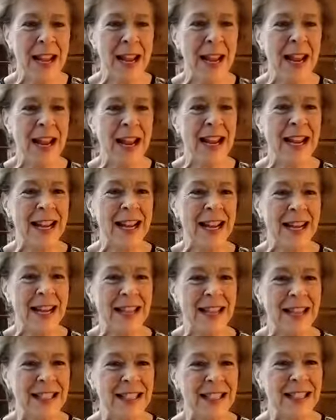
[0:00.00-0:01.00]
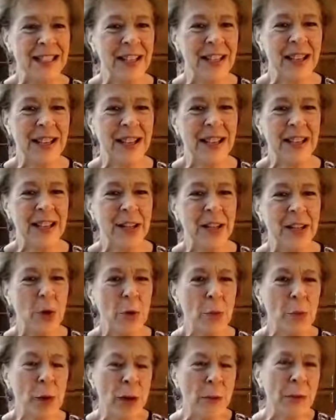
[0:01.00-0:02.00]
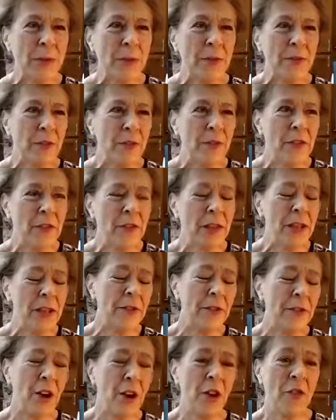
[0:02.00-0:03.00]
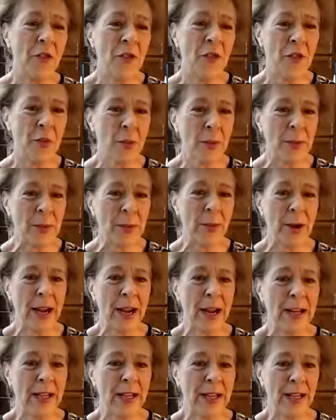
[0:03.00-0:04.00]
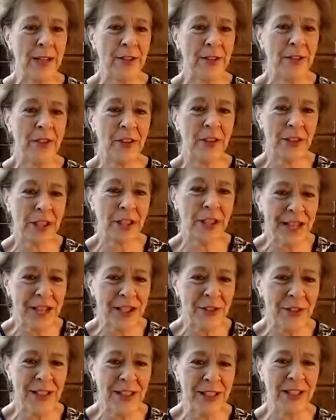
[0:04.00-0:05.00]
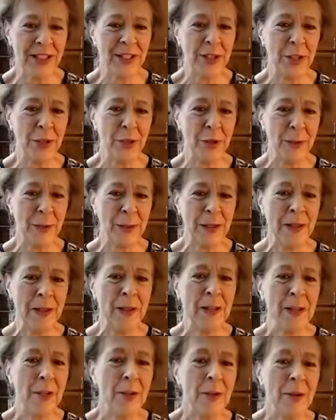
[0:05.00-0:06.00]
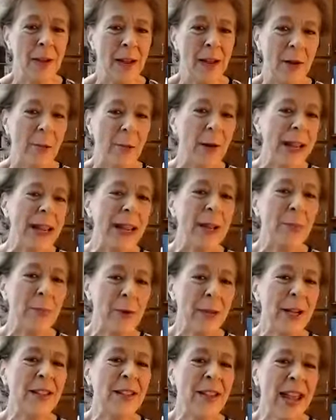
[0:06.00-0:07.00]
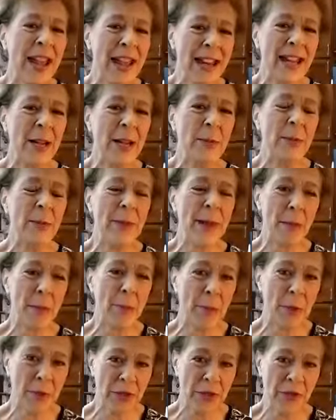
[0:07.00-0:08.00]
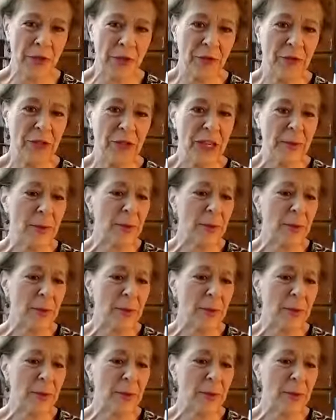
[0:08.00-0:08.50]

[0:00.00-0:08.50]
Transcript: And I'm very involved with the rebranding of the Glasser Institute, and we keep bringing that up about personal freedom.